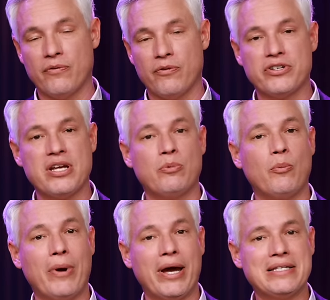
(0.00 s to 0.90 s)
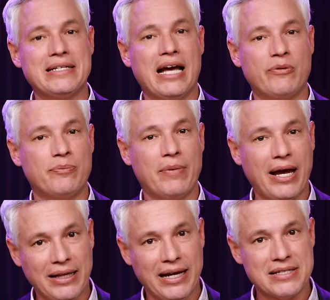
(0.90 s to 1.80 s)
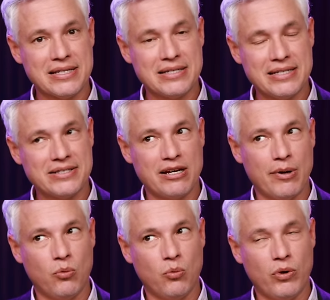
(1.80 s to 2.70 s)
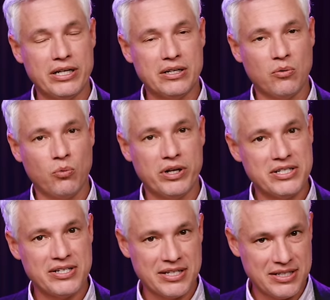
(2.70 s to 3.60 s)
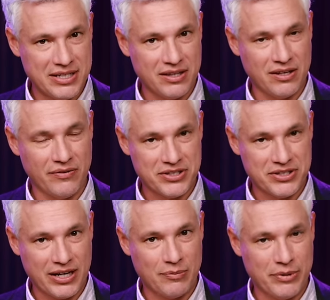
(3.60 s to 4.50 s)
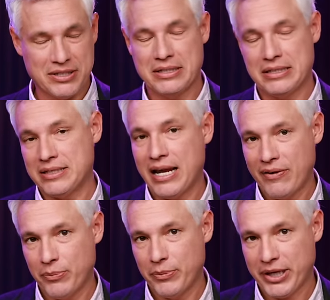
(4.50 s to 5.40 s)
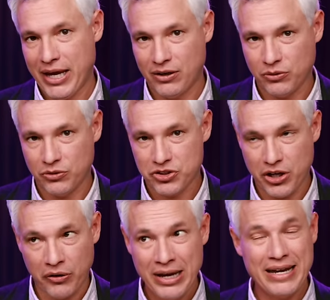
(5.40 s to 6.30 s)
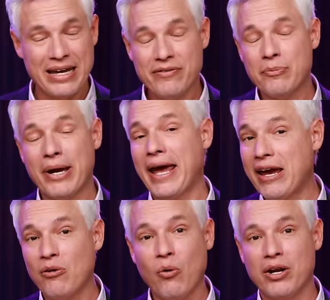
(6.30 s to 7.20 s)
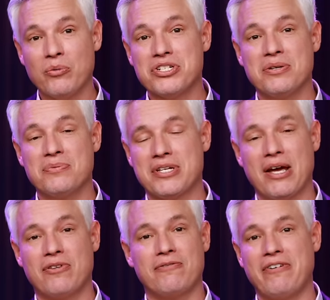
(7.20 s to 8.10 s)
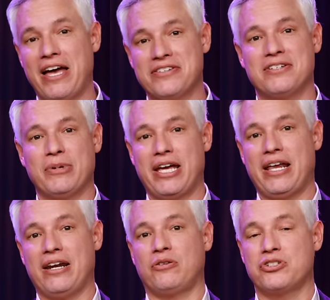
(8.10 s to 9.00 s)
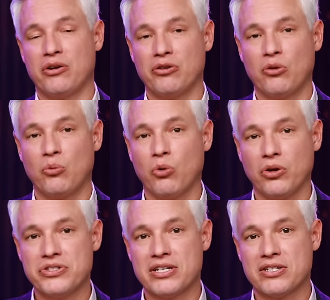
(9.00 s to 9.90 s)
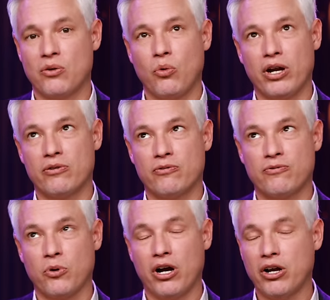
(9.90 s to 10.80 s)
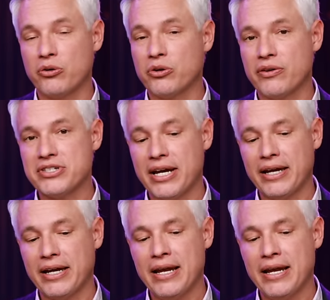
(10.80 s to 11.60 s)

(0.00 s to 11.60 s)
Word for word: For example, my Z9 with my lights syncs at about 1 160th of a second because it doesn't have a mechanical shutter. Even my A1, which seems to have the fastest mechanical shutter in the world, syncs at 1 400th of a second.